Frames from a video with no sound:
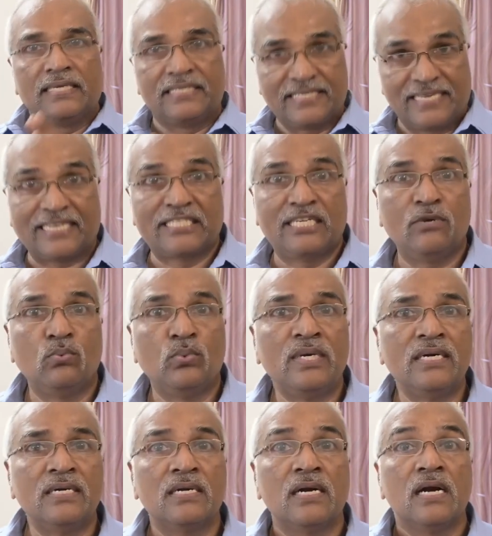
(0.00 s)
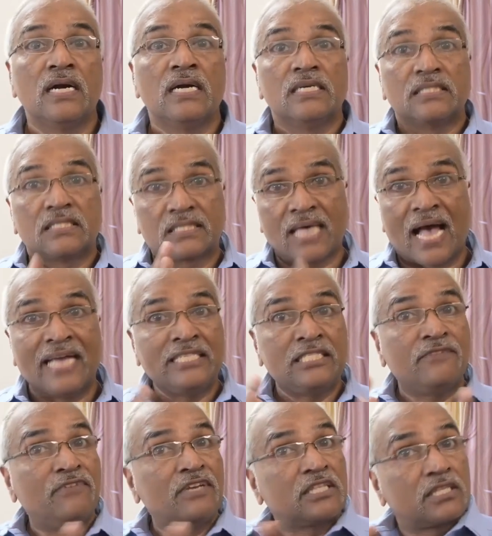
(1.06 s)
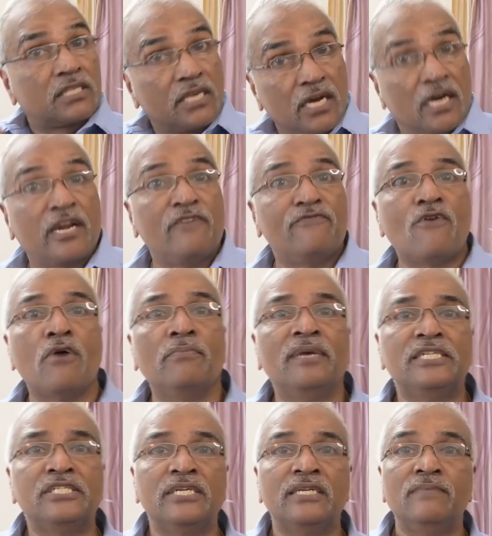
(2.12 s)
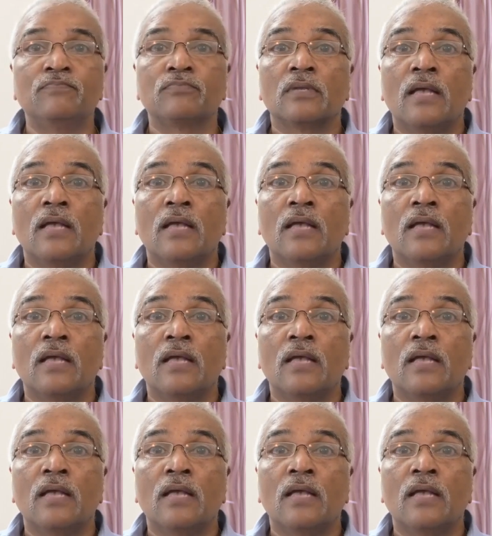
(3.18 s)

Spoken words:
detective work, scientific theory formation,